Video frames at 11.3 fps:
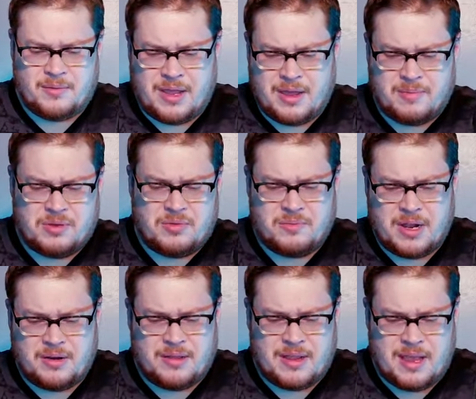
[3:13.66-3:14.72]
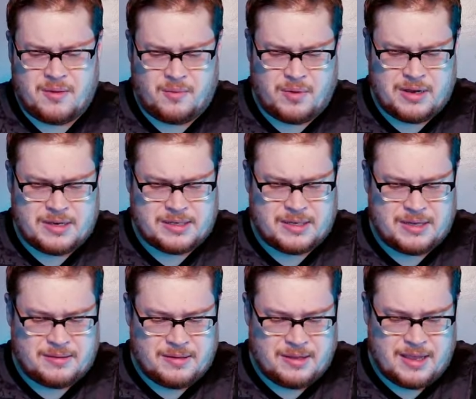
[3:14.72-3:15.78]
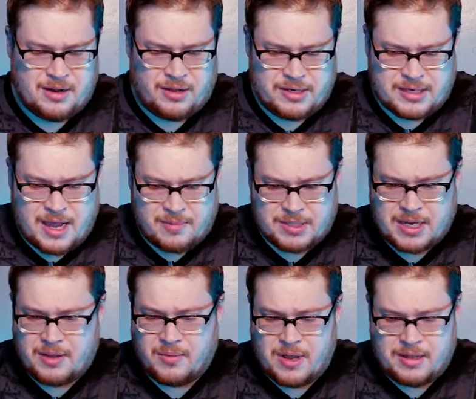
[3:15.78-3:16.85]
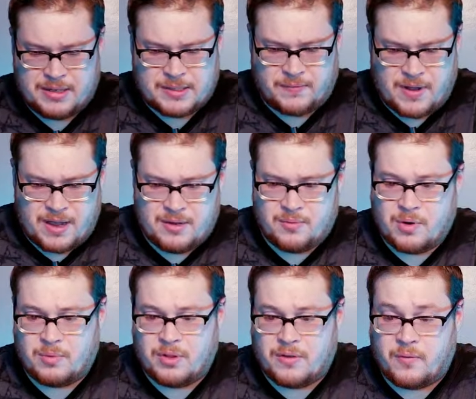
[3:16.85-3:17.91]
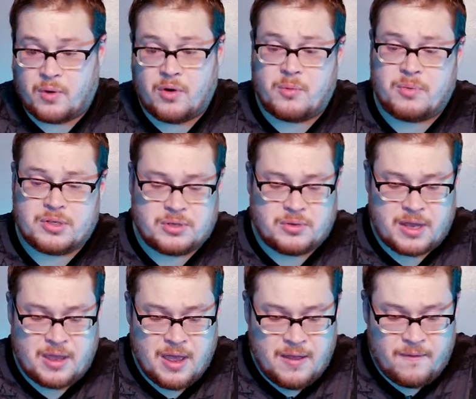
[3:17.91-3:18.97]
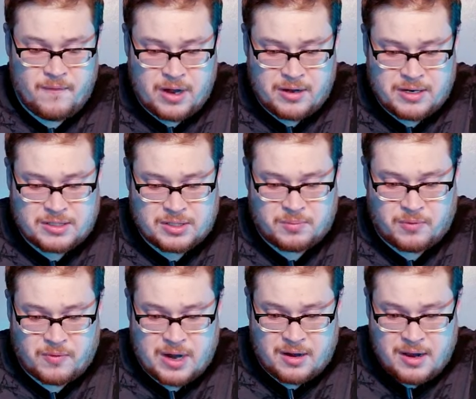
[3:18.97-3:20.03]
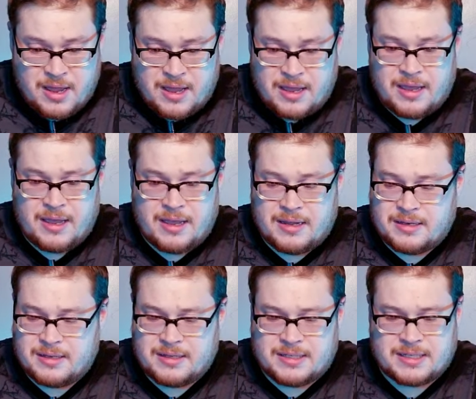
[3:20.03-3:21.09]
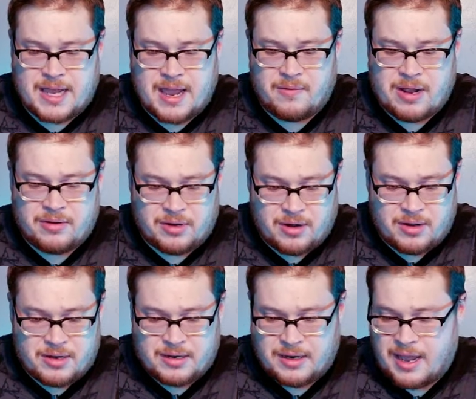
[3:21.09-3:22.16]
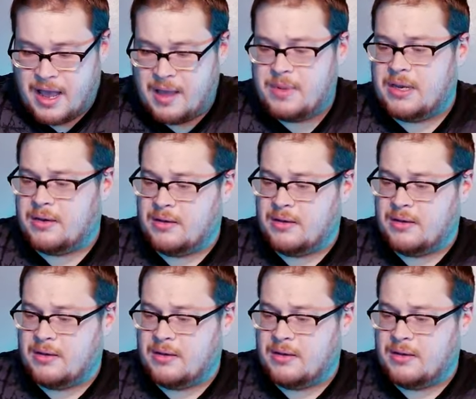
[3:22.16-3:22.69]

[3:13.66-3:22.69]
we gotta be doing better than that. We just get all these commons out of the way. Let's find what we're looking for. Oboro Zuki, very nice super rare, and the Sky Round Guardian common.